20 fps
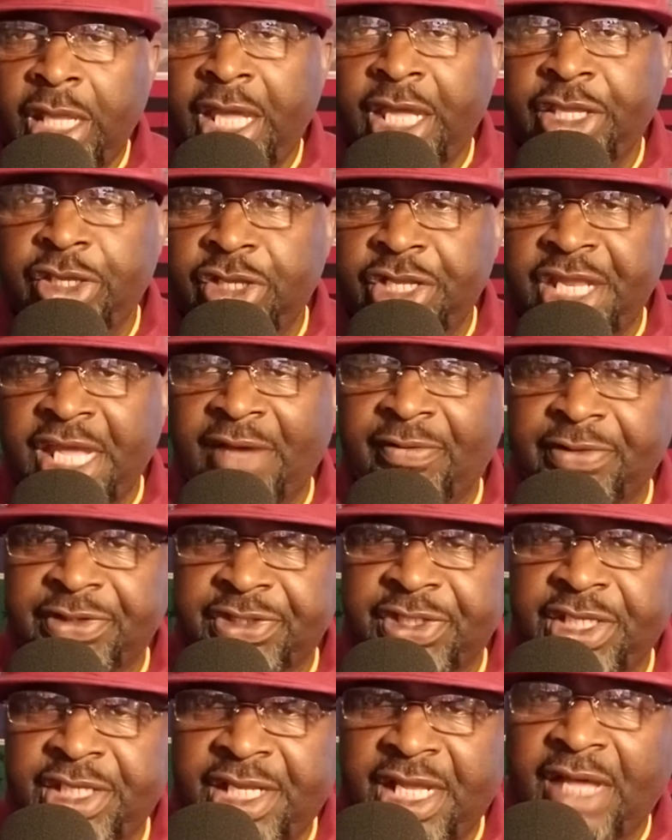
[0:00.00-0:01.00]
And you never
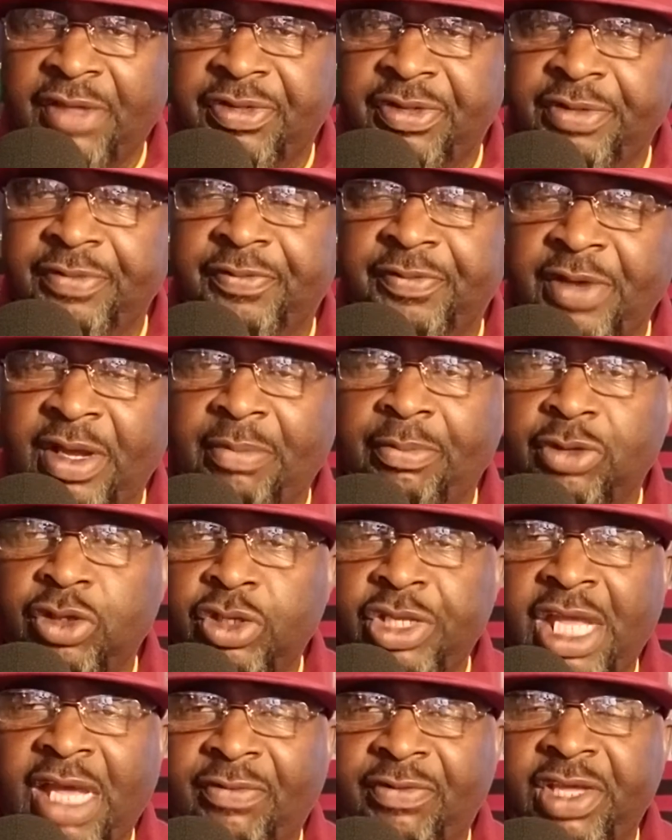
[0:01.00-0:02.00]
see nothing
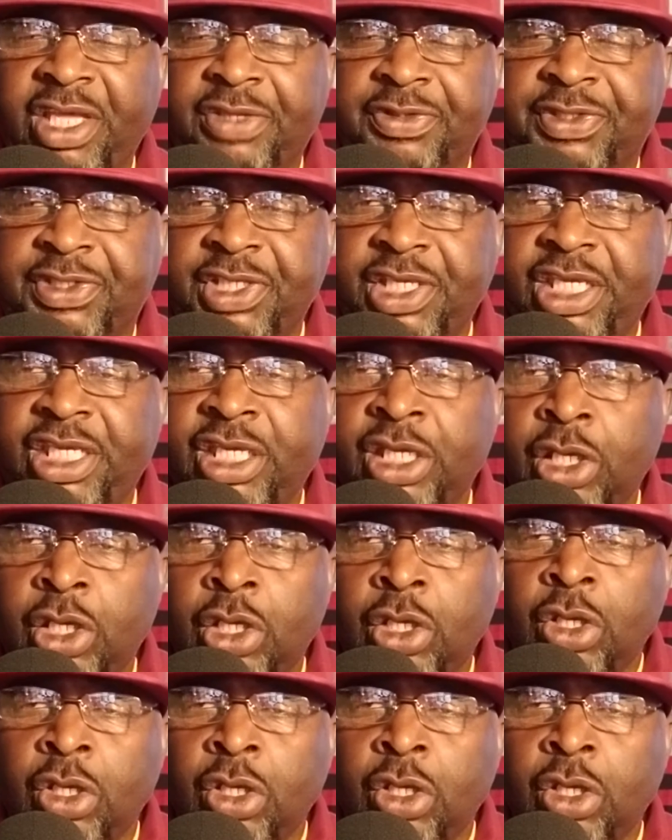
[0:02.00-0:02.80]
you never see